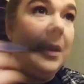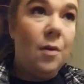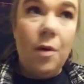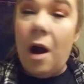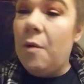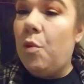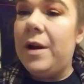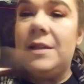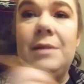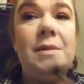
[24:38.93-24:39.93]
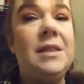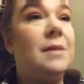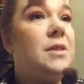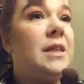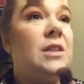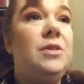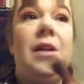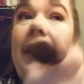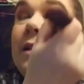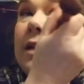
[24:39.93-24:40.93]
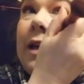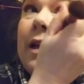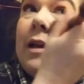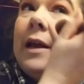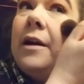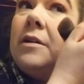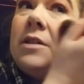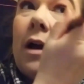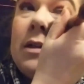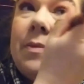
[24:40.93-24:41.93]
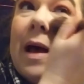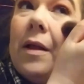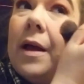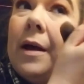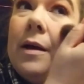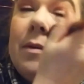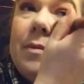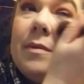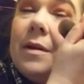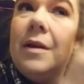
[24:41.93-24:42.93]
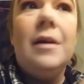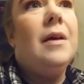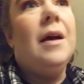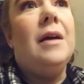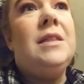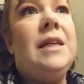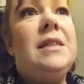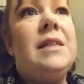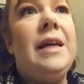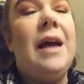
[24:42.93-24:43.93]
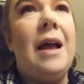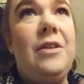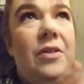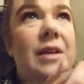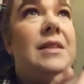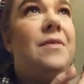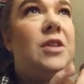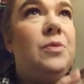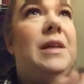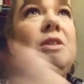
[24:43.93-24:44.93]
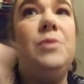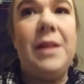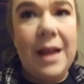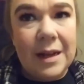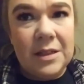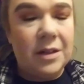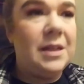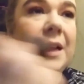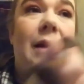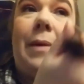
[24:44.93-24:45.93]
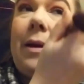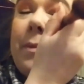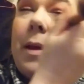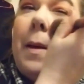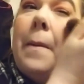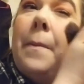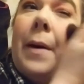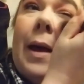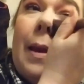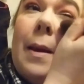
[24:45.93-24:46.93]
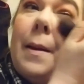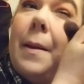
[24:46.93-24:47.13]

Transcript: Or what are some subjects you'd like to hear talked about? Seriously, I do these every 2 weeks. You would think I'd start thinking about them. But